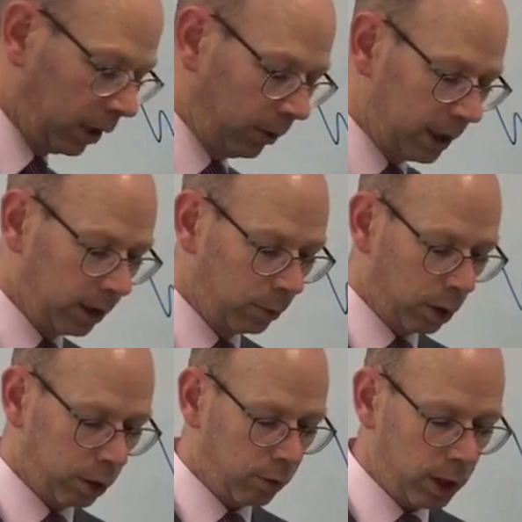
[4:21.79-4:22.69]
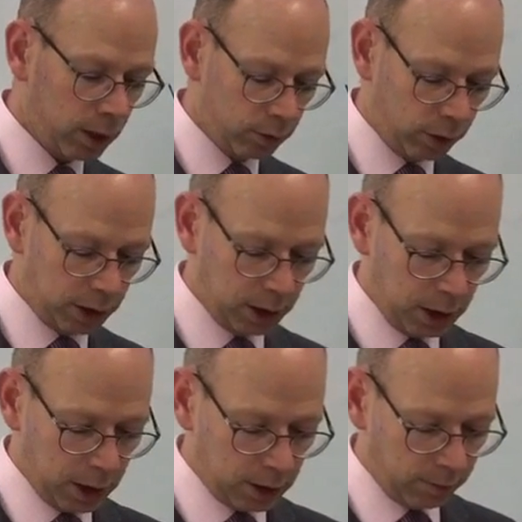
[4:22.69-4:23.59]
going to end up with 300
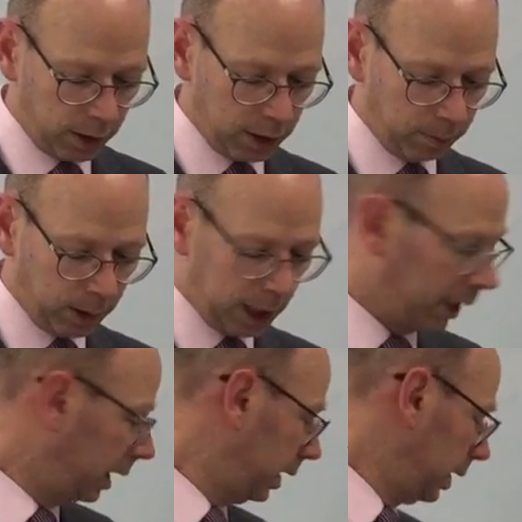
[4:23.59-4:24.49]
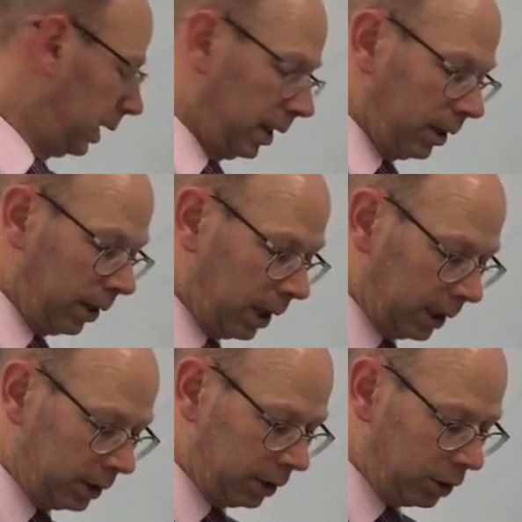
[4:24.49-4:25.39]
divided by
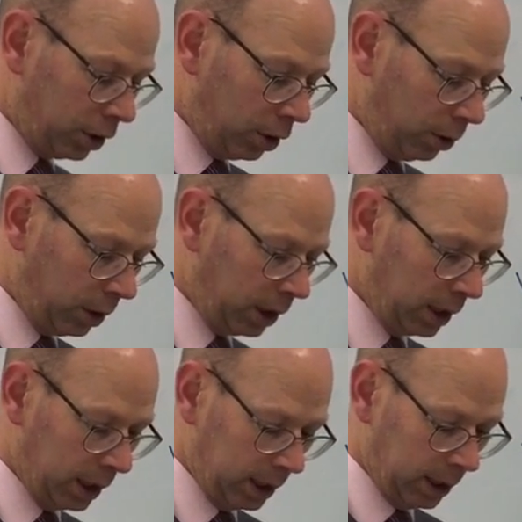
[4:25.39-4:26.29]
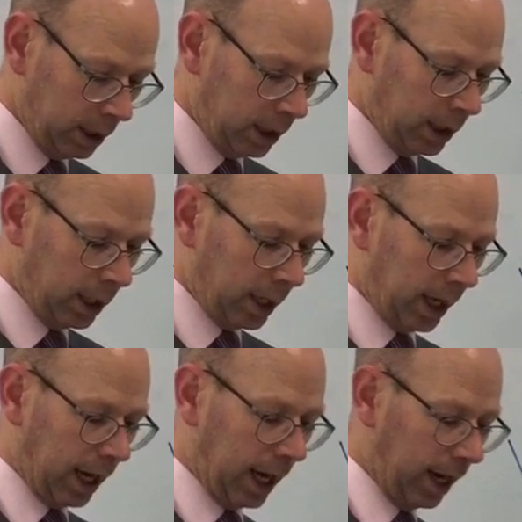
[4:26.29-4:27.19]
92.
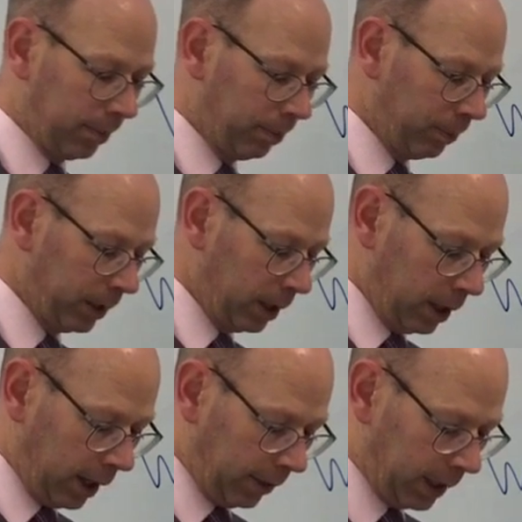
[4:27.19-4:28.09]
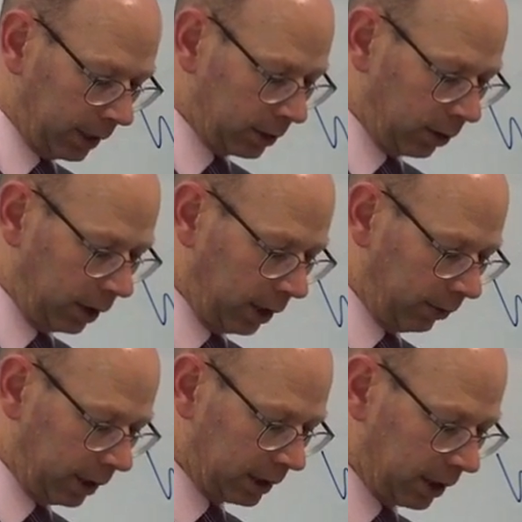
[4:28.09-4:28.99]
And that's going to
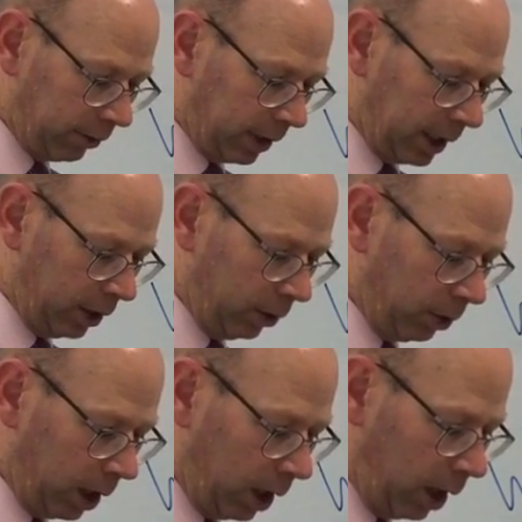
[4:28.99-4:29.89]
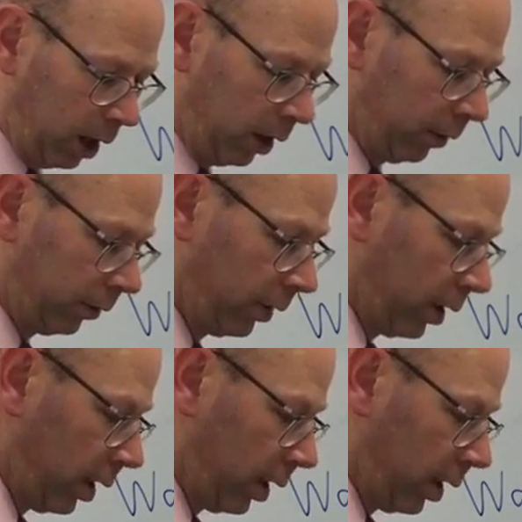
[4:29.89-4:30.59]
give us a value of